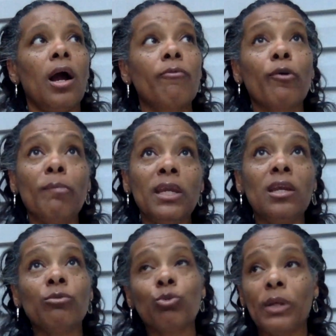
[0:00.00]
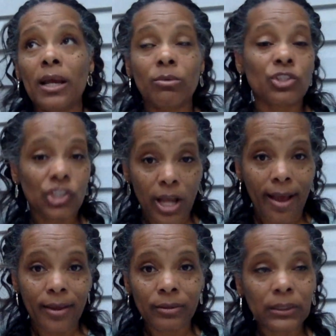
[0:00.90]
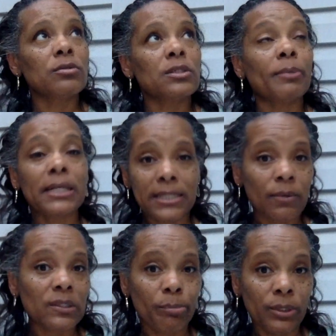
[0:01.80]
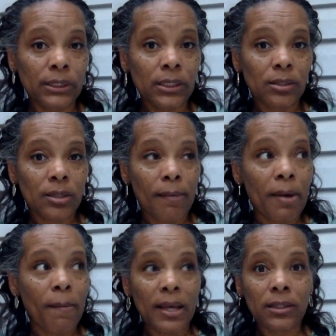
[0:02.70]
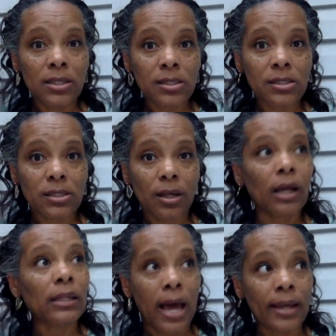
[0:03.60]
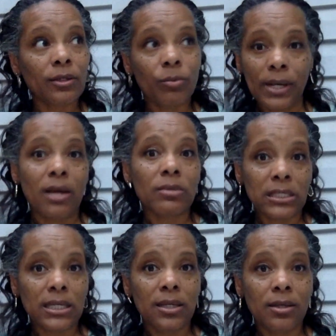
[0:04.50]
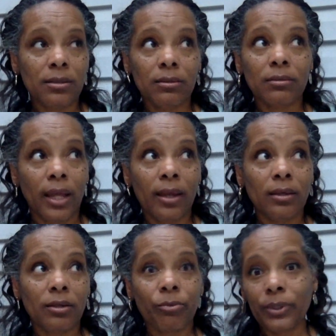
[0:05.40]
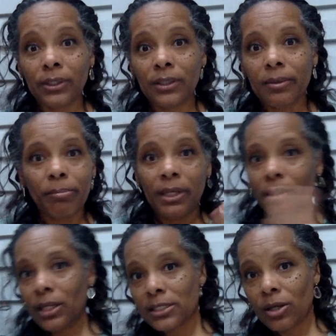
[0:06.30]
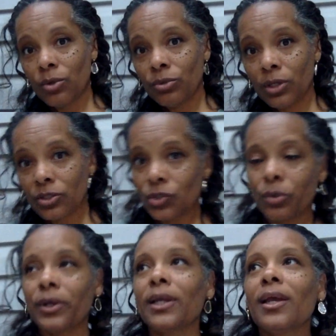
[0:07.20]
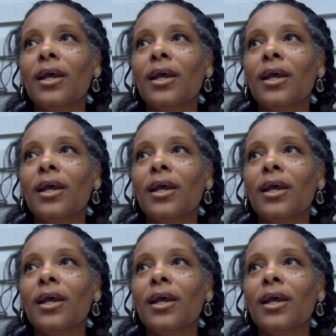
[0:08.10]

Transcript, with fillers: For me, it was when I was a child, because I was bullied about my looks a lot when I was a kid, like, really. But that's a whole nother story.